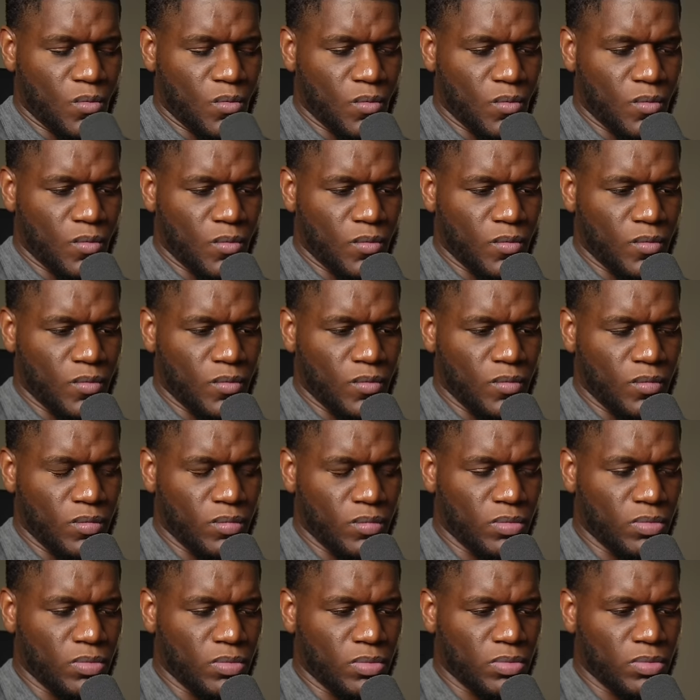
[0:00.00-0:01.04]

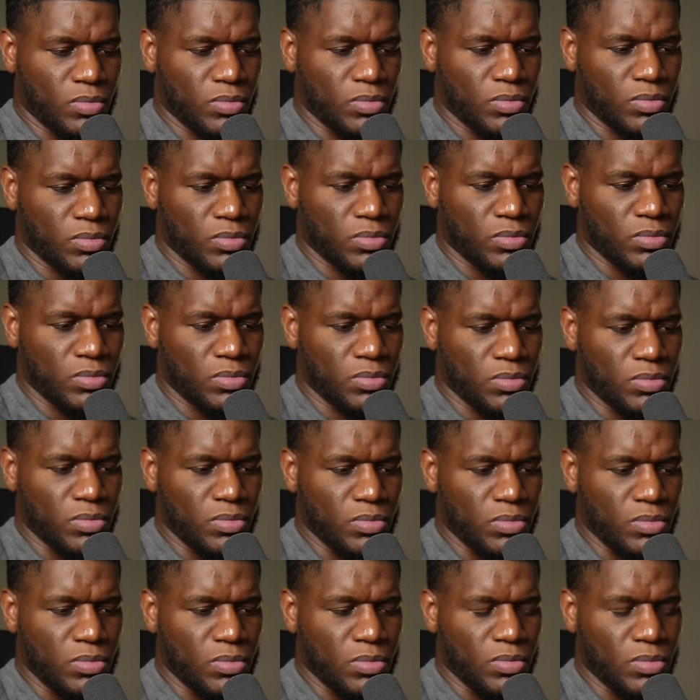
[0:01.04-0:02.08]

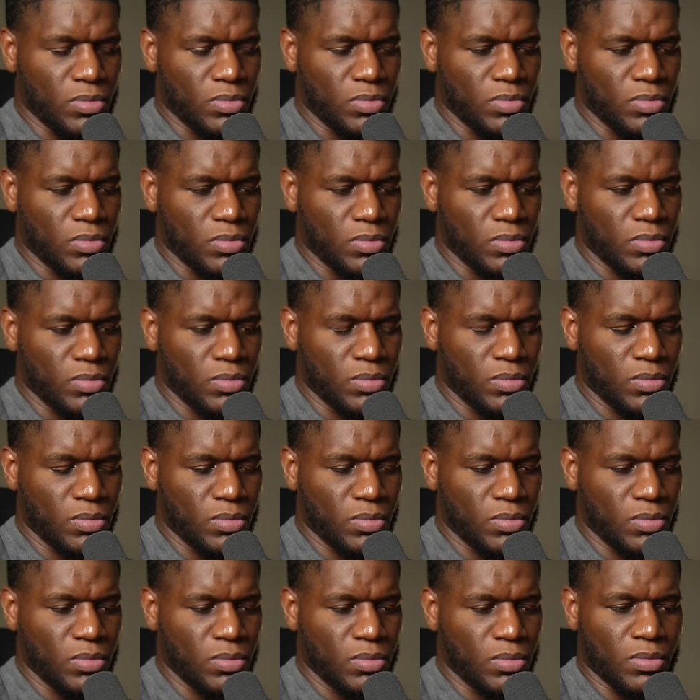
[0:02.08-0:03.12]

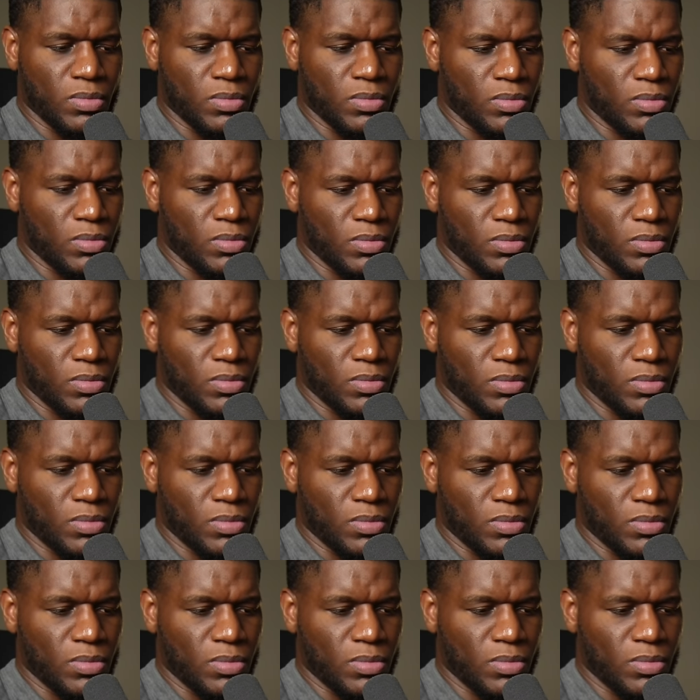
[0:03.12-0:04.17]

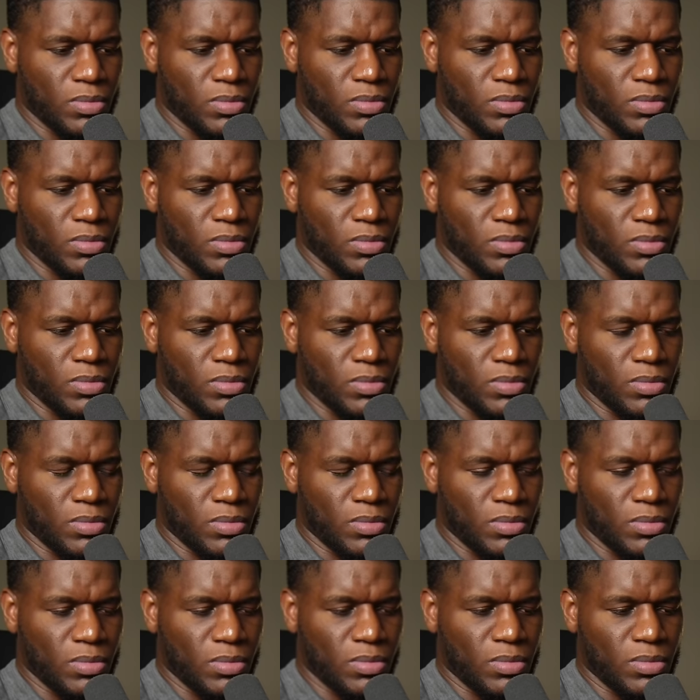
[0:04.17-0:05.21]

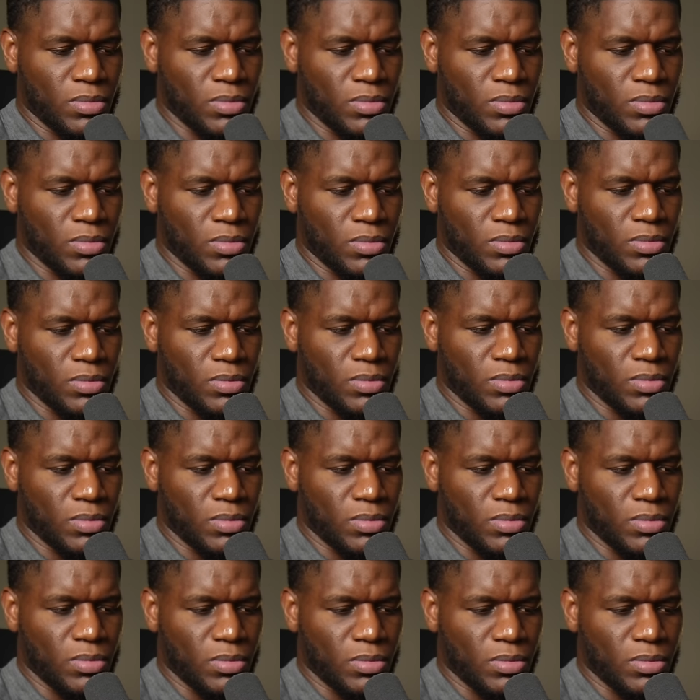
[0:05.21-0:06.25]

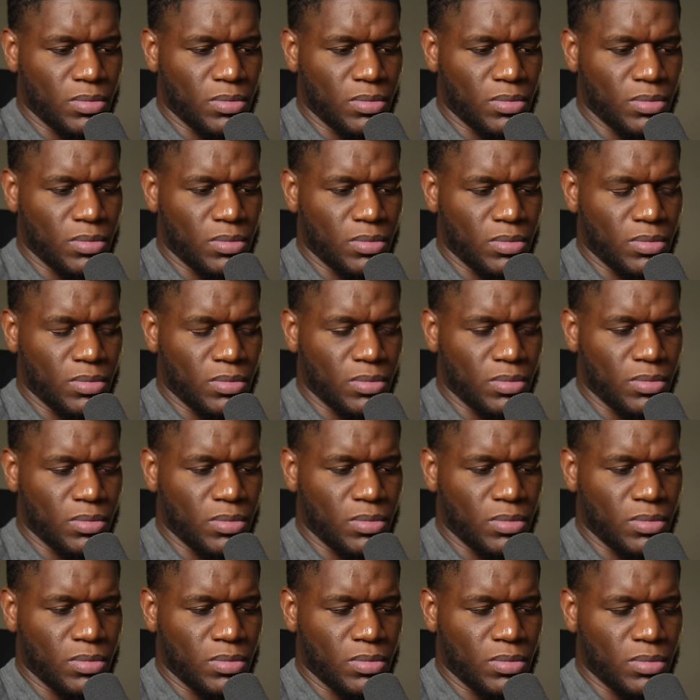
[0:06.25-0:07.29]

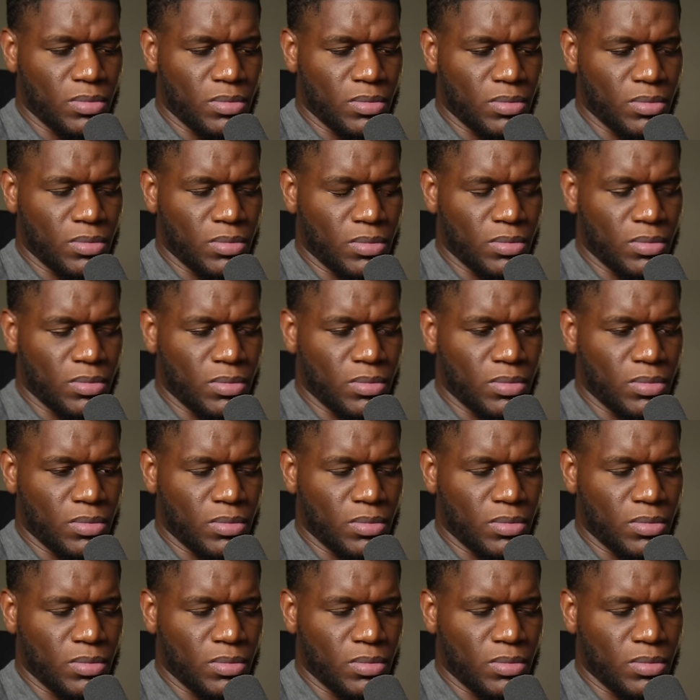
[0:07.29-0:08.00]
The person shown says nothing.